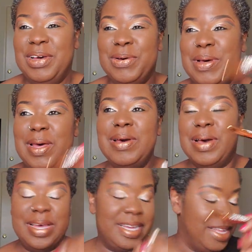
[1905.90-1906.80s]

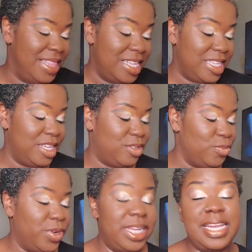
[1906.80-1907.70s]
Woo! This is
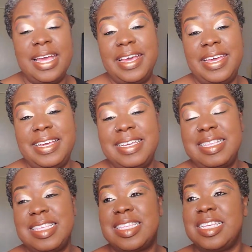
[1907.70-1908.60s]
really
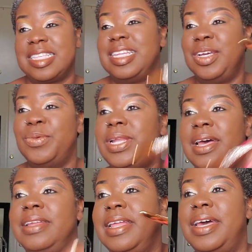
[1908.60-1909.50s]
nice. It's a liquid
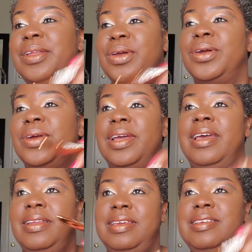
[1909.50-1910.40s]
eyeliner
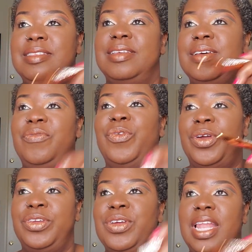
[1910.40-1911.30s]
adhesive
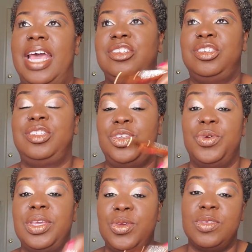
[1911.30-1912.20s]
for your lashes, and you
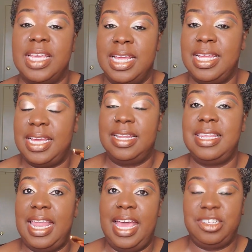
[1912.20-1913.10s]
can use any
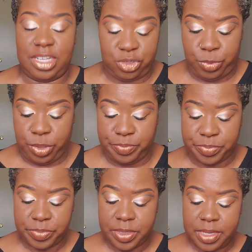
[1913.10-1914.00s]
lash that you want.
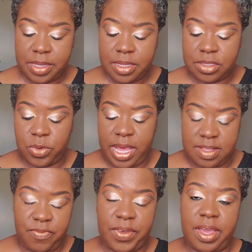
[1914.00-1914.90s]
So it
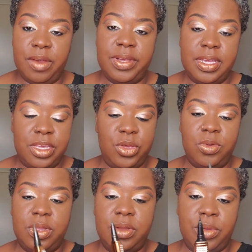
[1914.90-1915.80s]
has a very
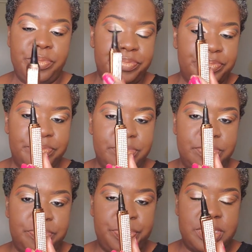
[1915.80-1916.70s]
cute little,
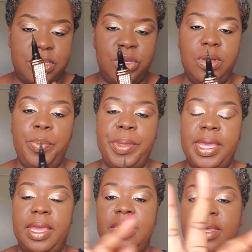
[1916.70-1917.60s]
it's a cute little
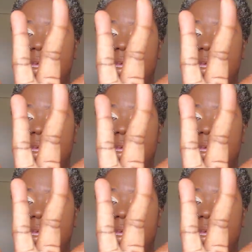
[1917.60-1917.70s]
pen.